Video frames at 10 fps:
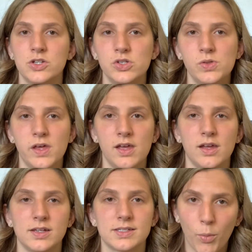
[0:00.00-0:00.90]
do
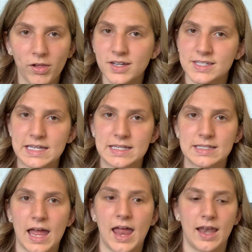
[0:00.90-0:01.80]
things, go places,
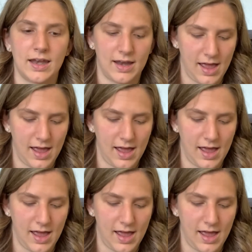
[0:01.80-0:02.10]
and